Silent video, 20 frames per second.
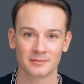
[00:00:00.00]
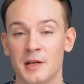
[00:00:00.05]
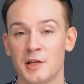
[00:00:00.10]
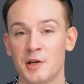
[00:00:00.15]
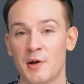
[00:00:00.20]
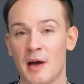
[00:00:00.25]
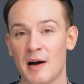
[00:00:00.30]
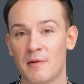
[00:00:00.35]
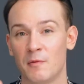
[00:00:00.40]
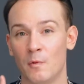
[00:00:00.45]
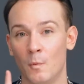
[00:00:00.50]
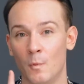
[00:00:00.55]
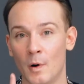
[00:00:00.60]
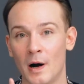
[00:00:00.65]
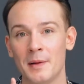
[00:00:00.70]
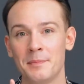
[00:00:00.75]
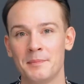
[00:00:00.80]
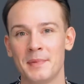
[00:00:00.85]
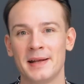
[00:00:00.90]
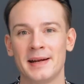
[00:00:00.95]
You have
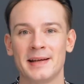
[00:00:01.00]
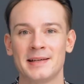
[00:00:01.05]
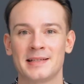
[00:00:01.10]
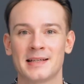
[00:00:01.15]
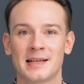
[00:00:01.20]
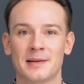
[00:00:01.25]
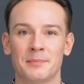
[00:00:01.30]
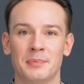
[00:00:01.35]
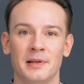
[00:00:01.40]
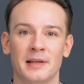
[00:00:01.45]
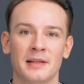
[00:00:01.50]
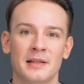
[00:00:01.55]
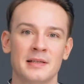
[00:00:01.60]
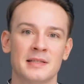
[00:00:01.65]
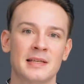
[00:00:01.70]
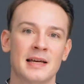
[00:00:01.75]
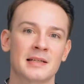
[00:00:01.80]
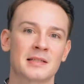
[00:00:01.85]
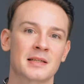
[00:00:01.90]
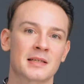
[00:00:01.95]
1 minute to complete
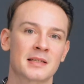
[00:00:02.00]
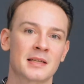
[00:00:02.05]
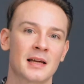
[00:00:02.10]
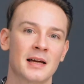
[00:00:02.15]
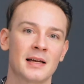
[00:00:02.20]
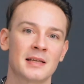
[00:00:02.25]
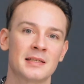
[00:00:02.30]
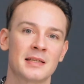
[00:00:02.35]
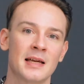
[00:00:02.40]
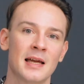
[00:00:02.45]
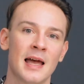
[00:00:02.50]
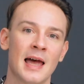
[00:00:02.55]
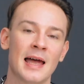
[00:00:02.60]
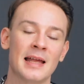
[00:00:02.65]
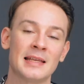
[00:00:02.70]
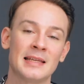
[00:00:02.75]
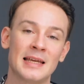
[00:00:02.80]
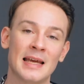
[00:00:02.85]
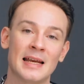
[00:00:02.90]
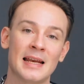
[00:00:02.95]
this exercise
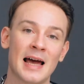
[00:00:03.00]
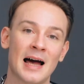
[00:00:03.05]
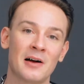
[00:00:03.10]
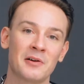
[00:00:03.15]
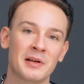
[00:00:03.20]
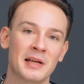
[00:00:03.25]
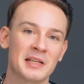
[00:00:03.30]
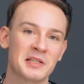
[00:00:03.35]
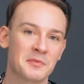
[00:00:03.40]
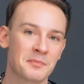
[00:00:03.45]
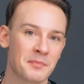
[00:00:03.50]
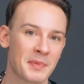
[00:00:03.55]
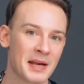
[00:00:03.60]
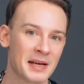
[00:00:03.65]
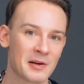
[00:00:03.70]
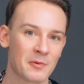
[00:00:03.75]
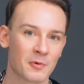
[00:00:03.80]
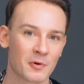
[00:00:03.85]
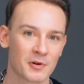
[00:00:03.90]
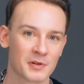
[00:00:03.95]
and get out as
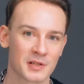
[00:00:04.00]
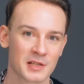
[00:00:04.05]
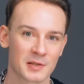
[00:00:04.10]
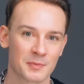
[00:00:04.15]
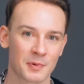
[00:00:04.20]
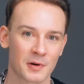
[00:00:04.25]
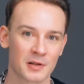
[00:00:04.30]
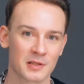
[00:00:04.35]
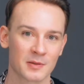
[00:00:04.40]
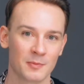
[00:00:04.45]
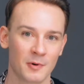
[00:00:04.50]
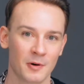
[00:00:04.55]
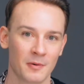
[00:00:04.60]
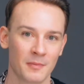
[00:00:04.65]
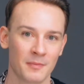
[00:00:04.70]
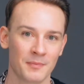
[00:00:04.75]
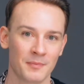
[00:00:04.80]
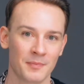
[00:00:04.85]
many words as possible.